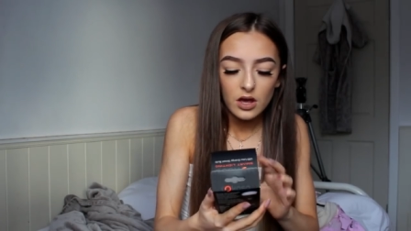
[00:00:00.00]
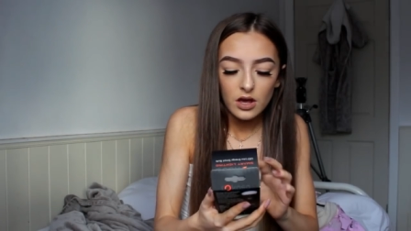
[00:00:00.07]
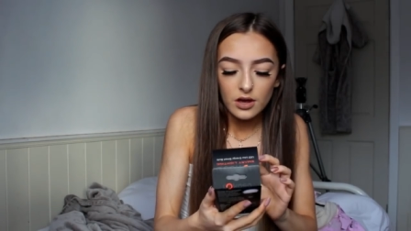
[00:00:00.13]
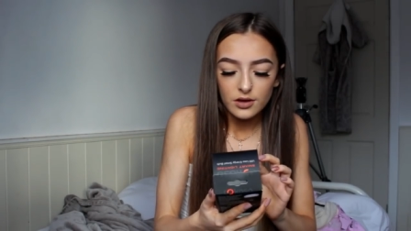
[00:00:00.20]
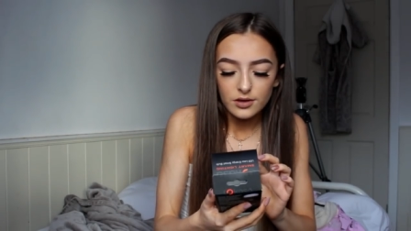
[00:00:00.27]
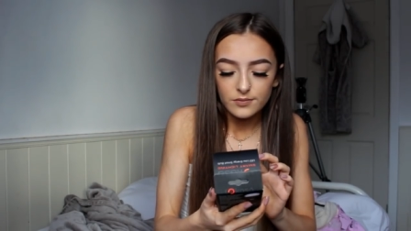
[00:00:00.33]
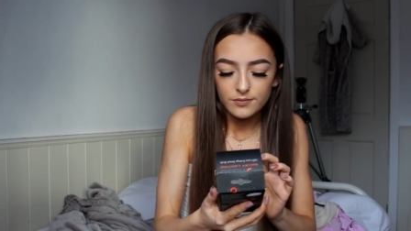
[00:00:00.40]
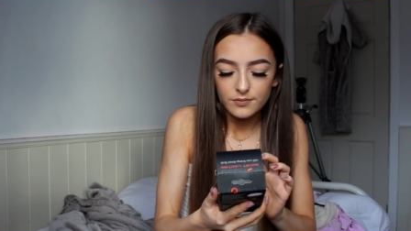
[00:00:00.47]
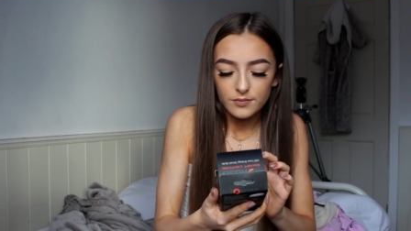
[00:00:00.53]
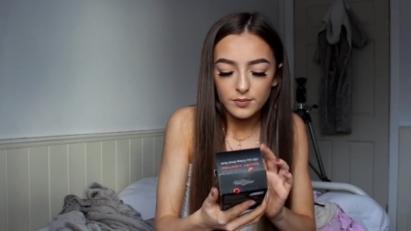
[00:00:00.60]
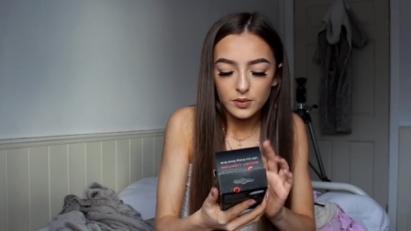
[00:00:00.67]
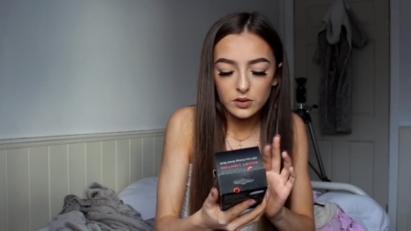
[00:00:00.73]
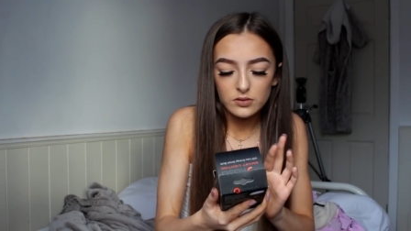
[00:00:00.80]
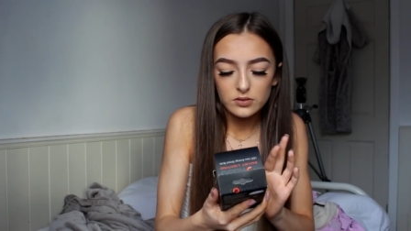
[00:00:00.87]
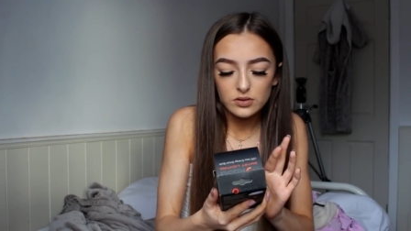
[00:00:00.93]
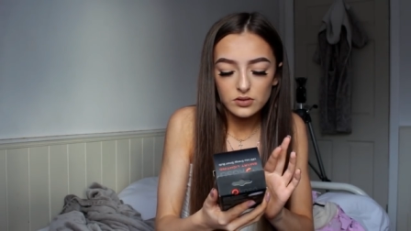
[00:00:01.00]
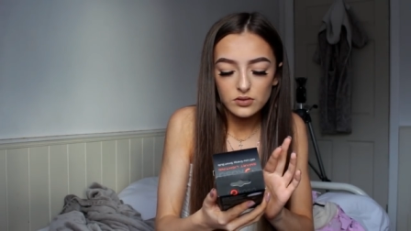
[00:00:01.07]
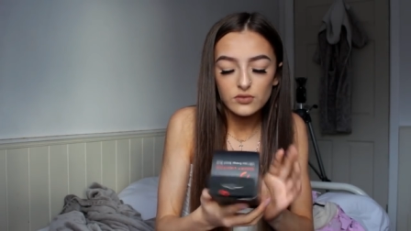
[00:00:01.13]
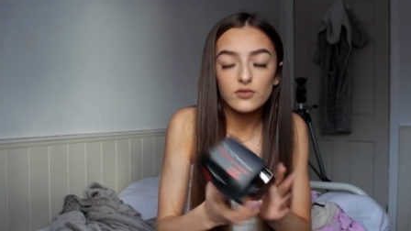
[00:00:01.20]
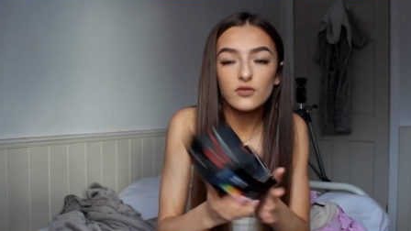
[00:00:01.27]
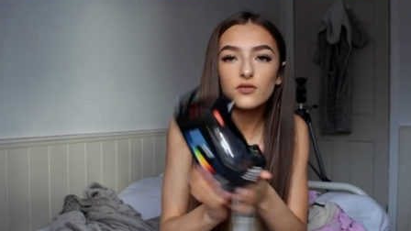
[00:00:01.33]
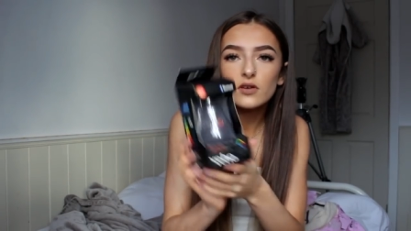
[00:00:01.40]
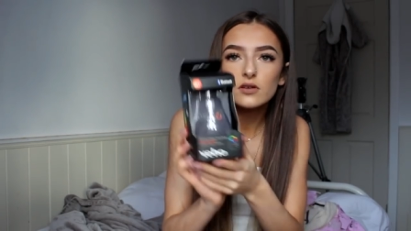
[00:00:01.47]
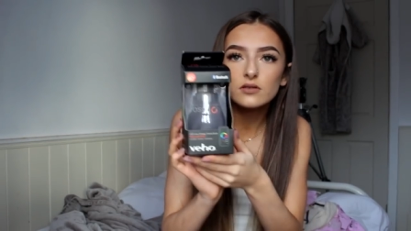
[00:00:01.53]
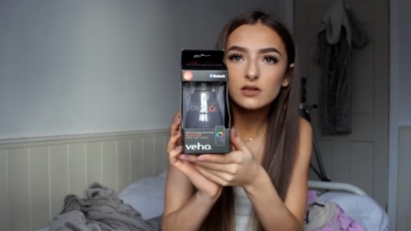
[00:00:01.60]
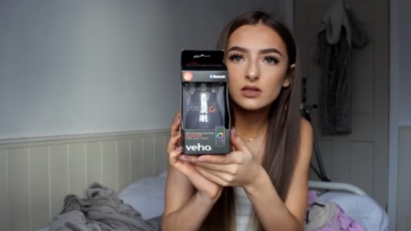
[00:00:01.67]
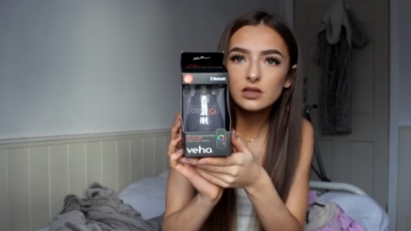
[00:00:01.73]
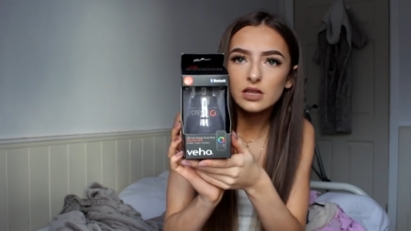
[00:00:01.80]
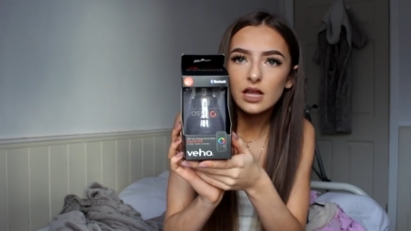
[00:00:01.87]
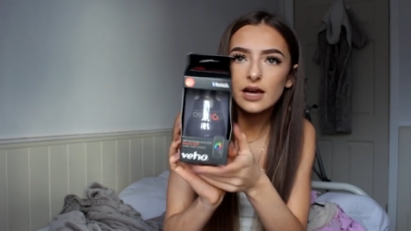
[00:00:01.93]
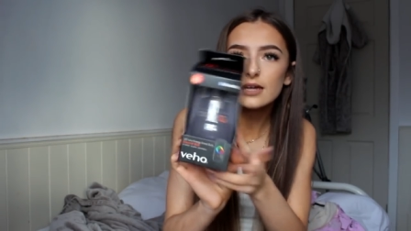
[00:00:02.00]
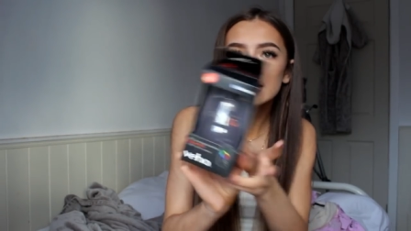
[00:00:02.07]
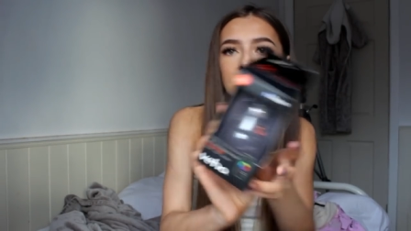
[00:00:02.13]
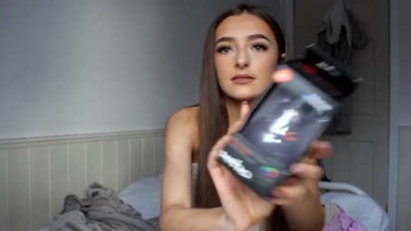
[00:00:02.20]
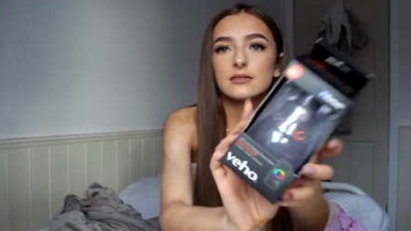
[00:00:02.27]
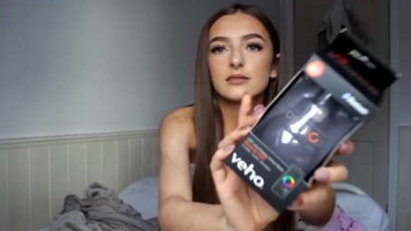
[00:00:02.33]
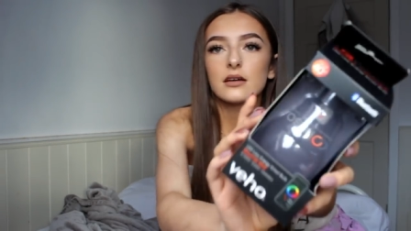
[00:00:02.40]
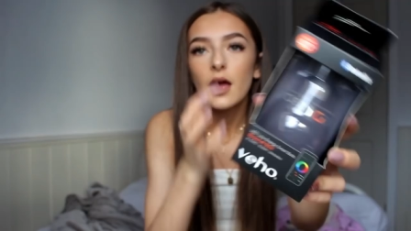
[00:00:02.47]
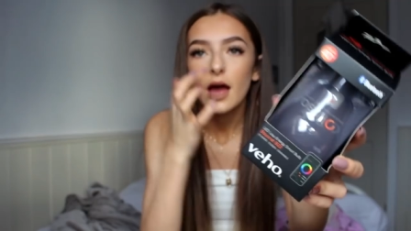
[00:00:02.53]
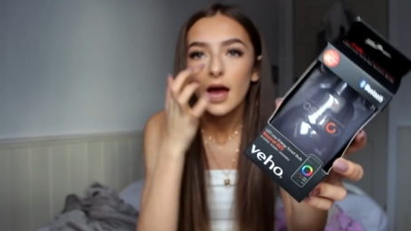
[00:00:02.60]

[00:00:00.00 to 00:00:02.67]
um, Bluetooth lights